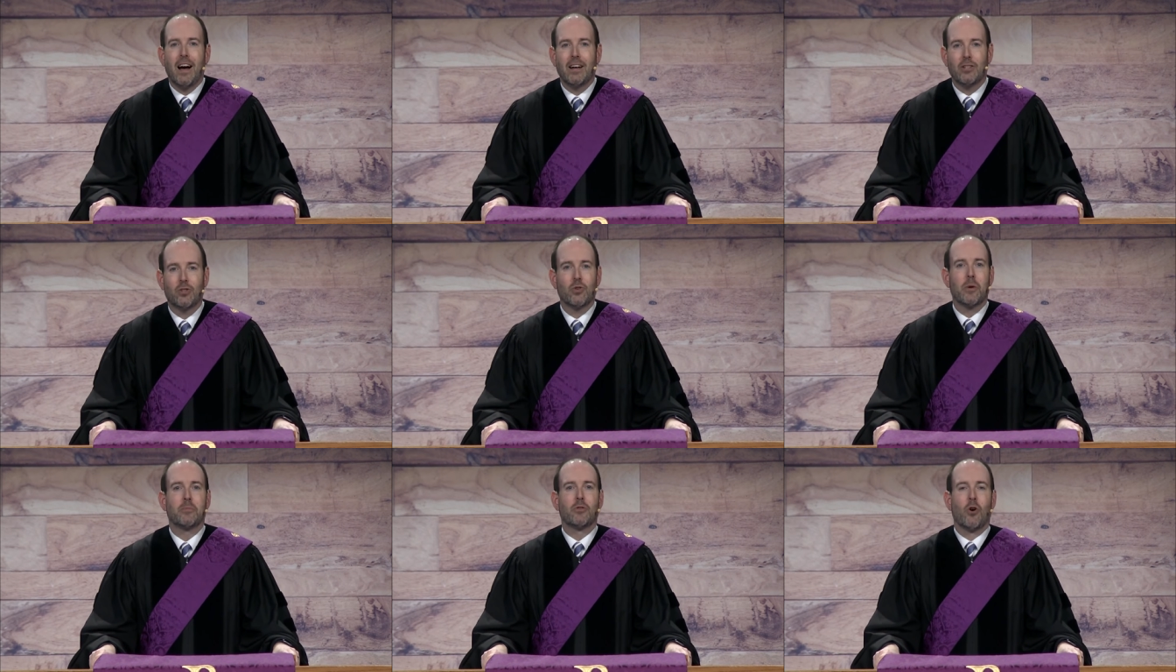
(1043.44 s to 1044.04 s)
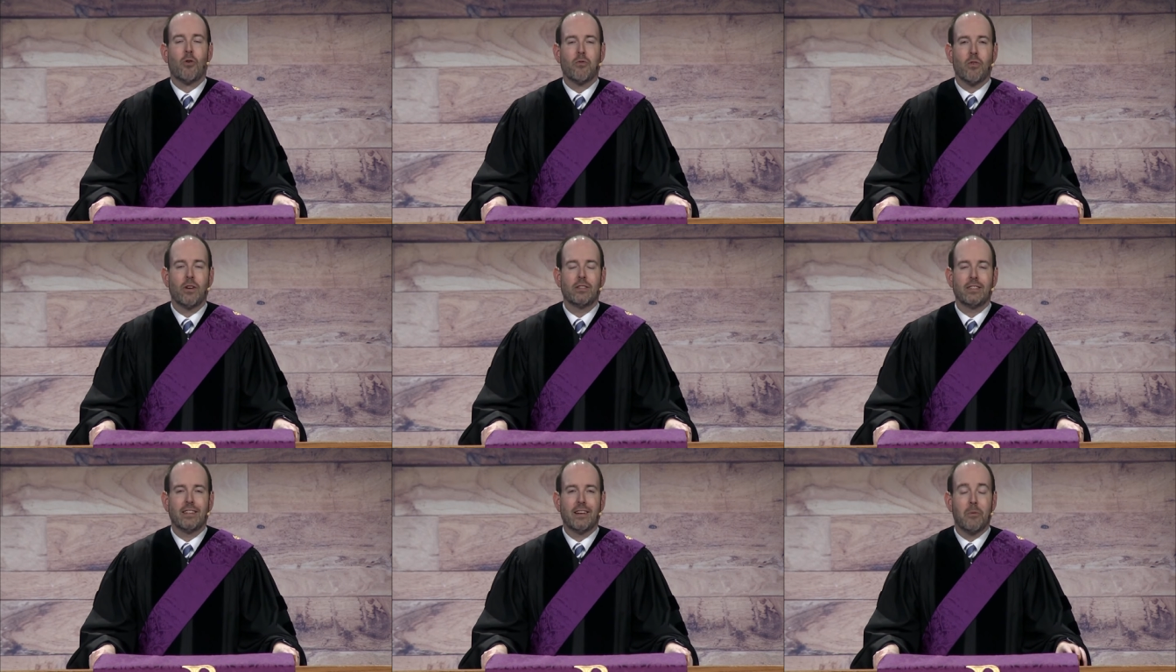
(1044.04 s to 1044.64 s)
I tripped over
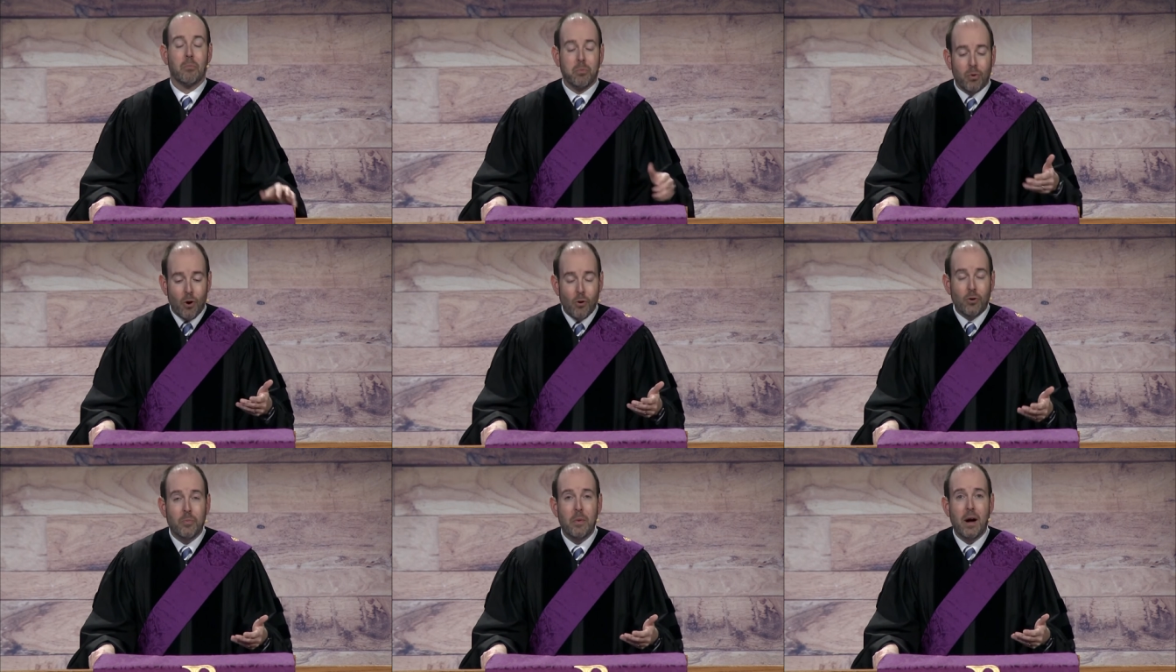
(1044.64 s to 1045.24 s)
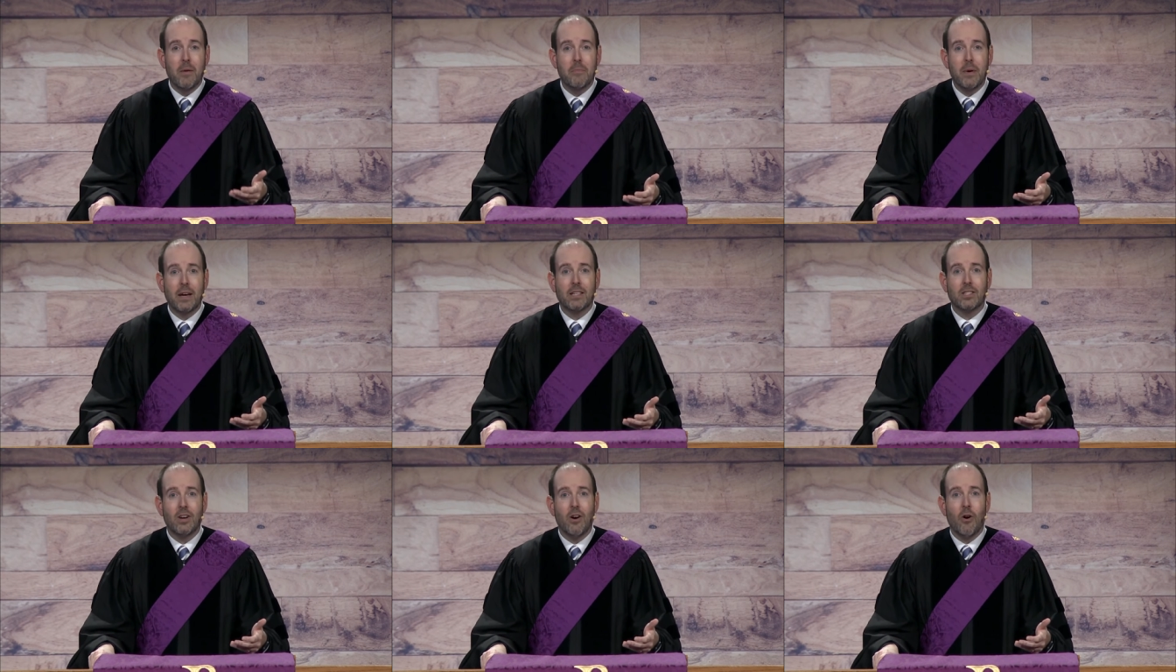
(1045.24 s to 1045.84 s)
it and I broke my
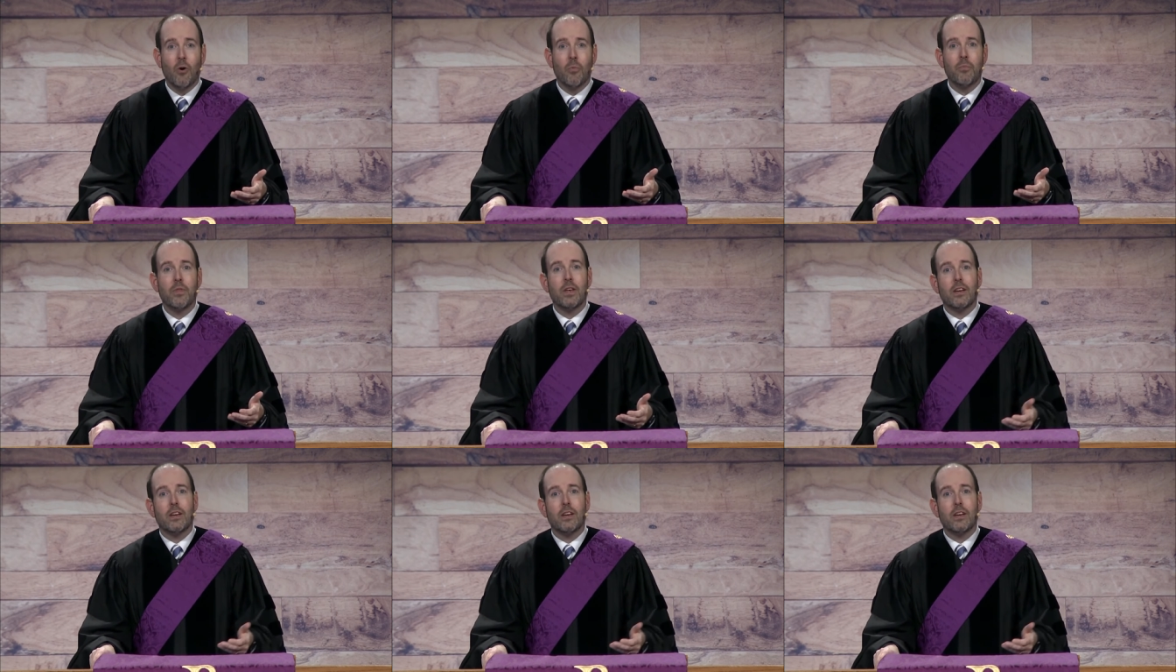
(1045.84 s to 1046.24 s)
big toe.